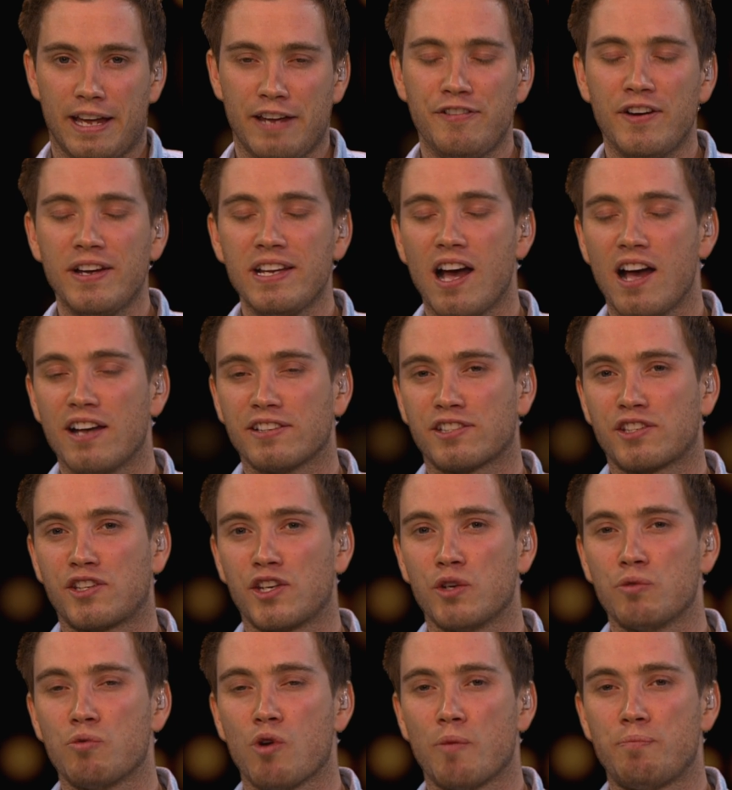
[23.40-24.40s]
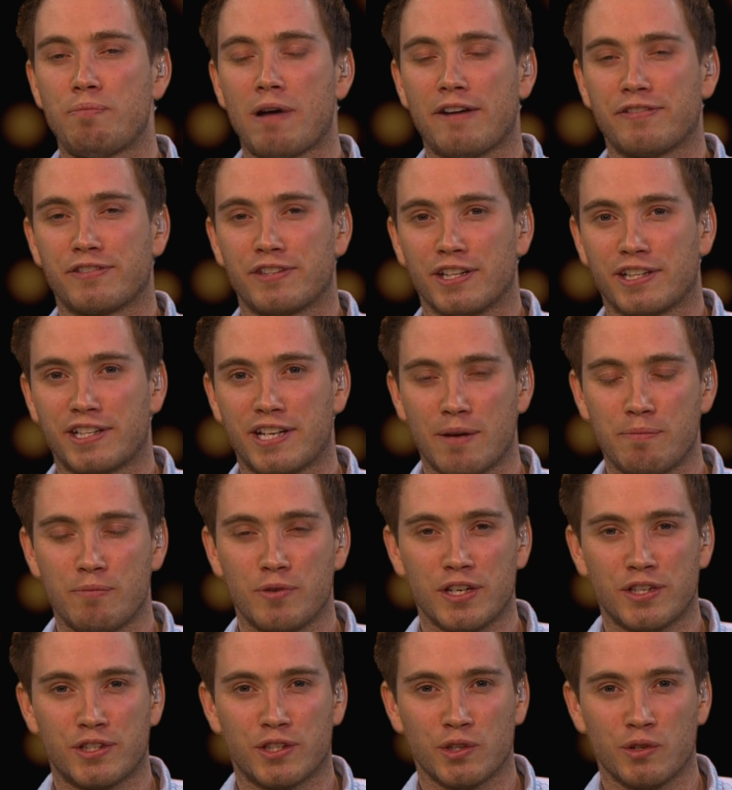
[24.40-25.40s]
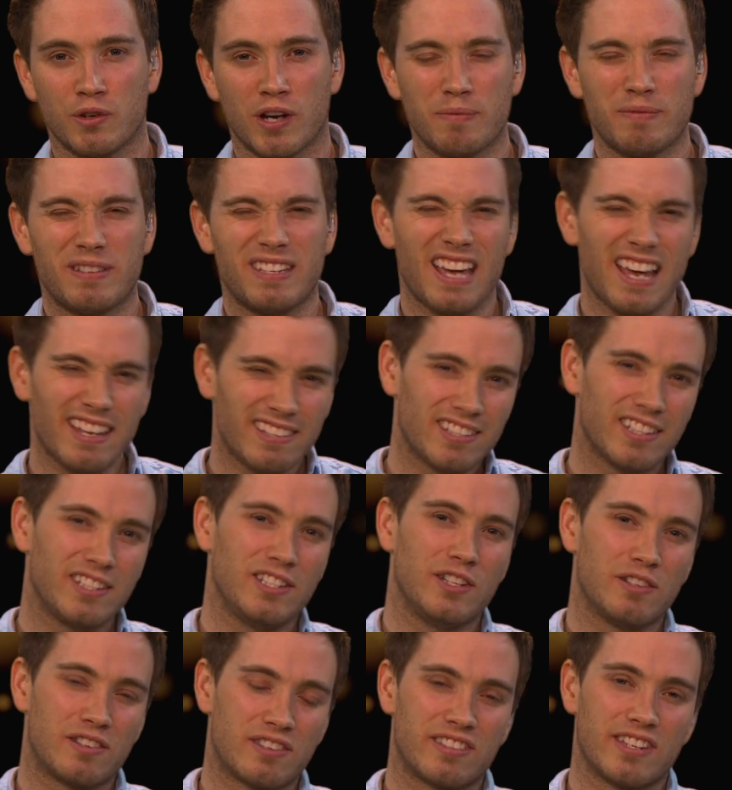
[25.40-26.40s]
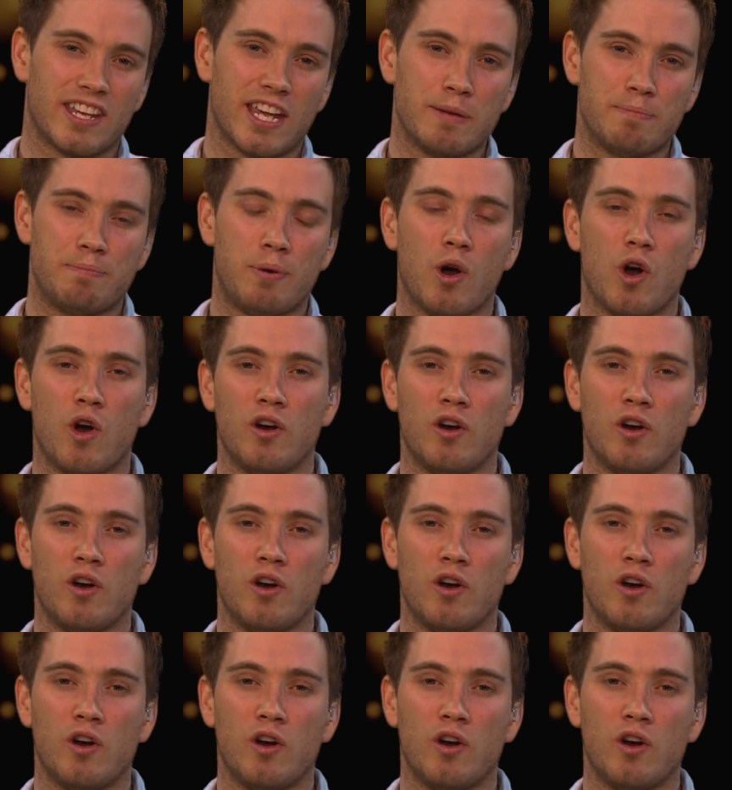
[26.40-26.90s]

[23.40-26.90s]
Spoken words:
If I asked you what BAFTA Cymru do, I'm guessing you'd say put